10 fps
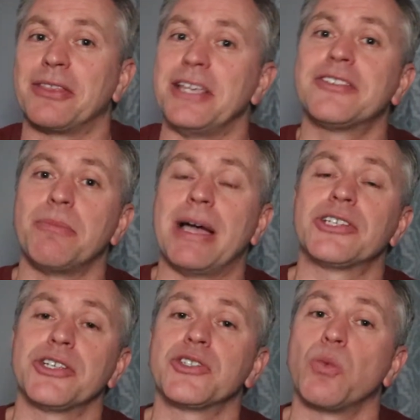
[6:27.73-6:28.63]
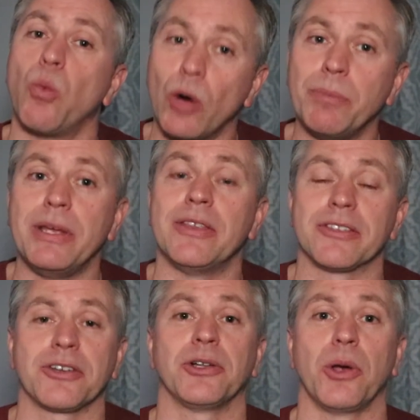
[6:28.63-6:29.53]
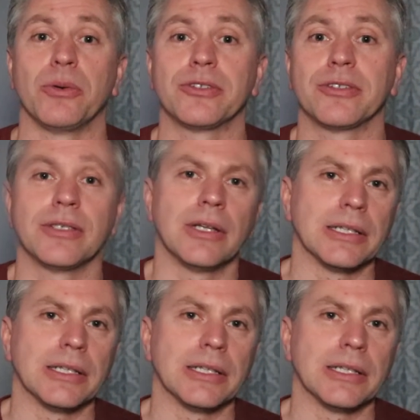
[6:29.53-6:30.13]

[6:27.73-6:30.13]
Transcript: these dimensions would be this close.